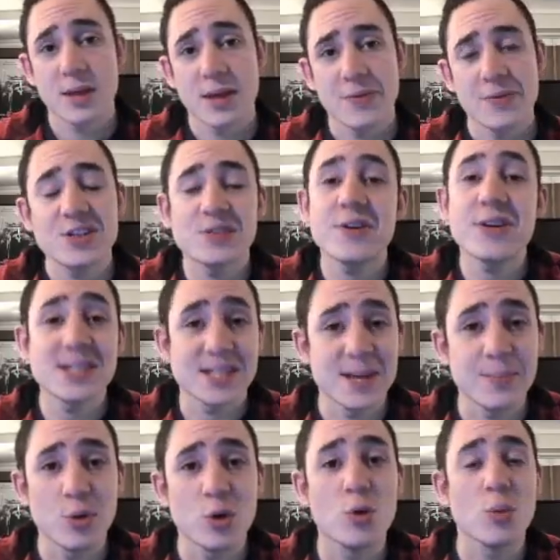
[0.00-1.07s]
This is very
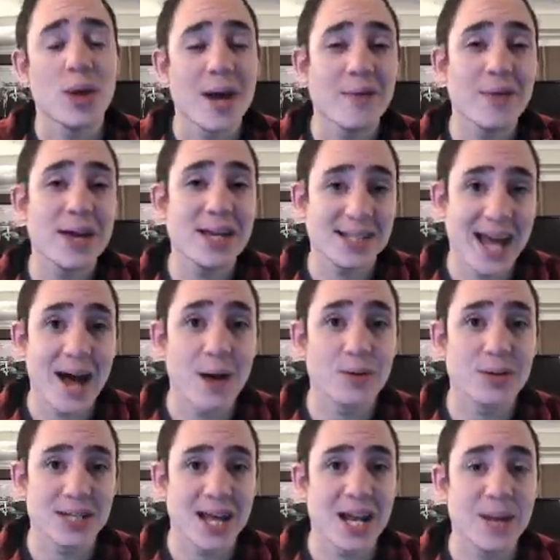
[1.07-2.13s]
simple. Whenever he downs an
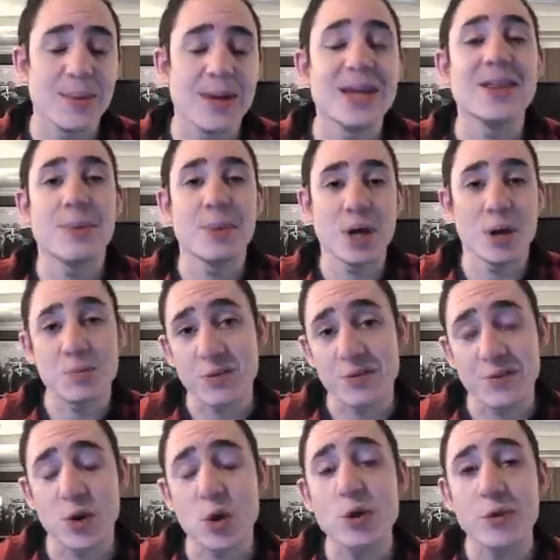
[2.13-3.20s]
enemy, they become
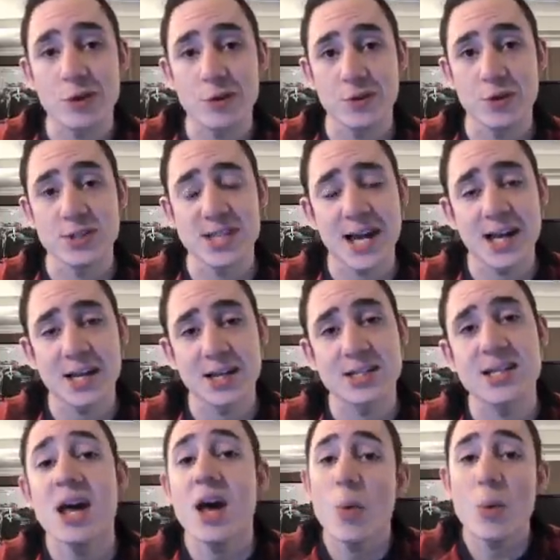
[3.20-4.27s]
revealed for a few seconds,
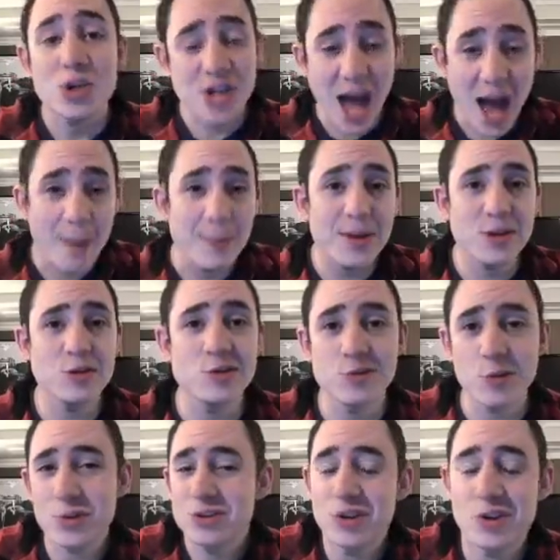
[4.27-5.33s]
which can be useful.
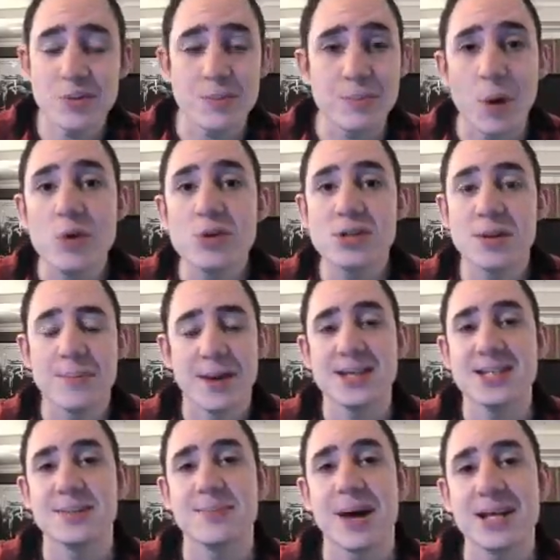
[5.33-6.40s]
It's not the most amazing
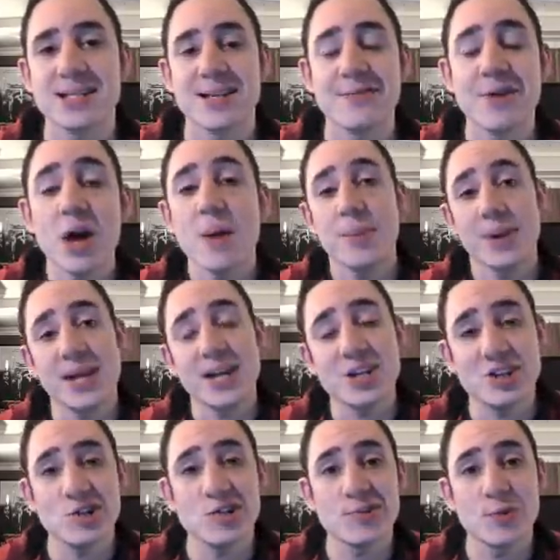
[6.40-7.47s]
passive, but it is
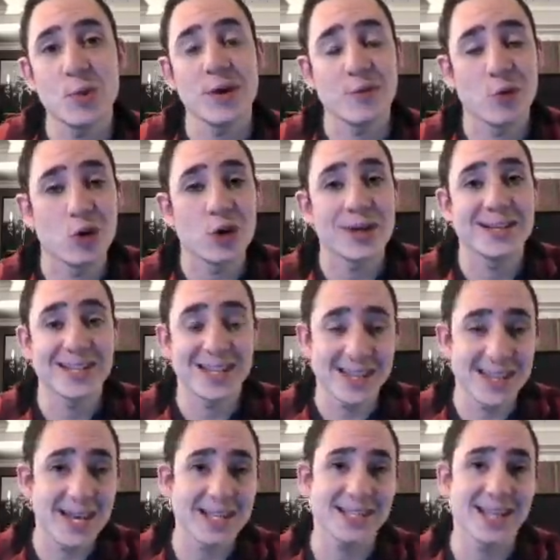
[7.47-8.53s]
useful if you're looking to
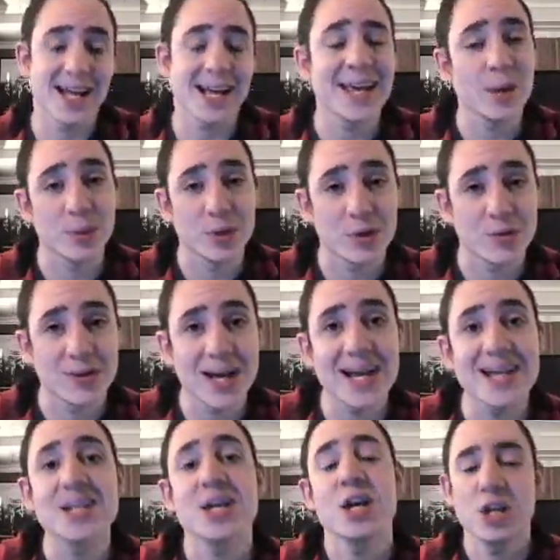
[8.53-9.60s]
thirst that kill with a grenade.
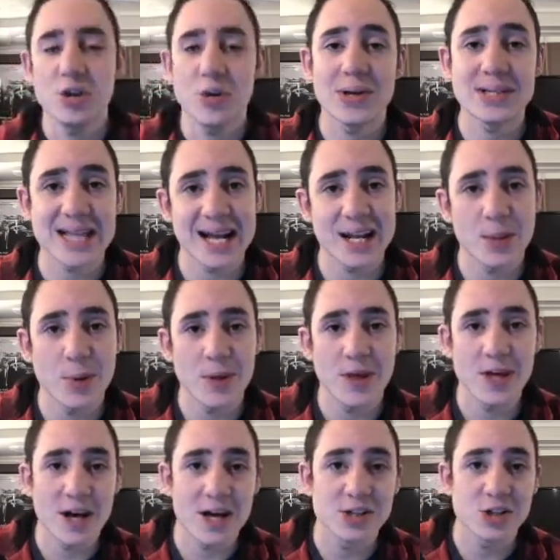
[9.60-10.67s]
You know exactly where they
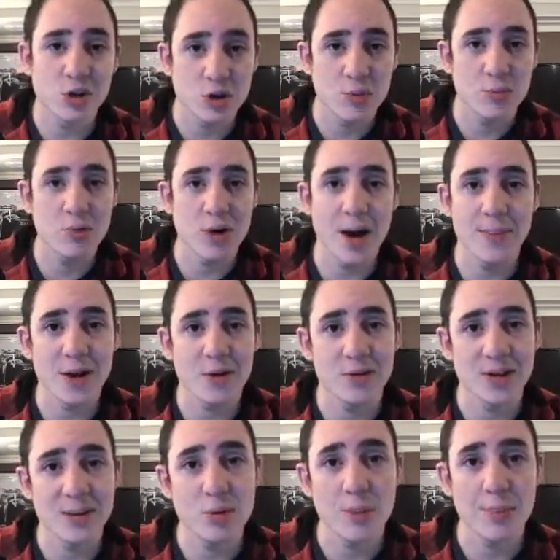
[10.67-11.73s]
are so you can prime that grenade
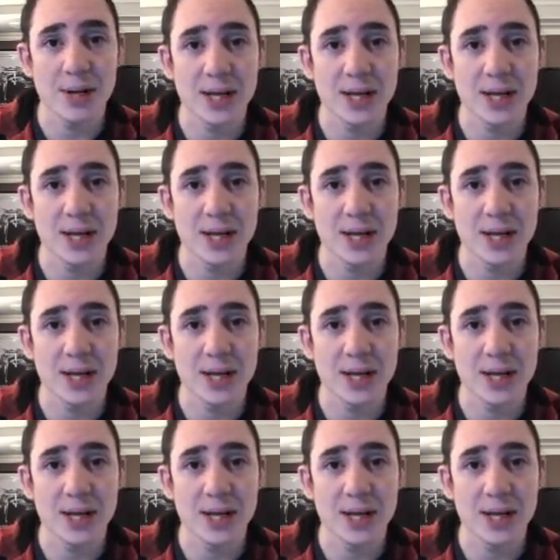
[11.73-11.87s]
properly.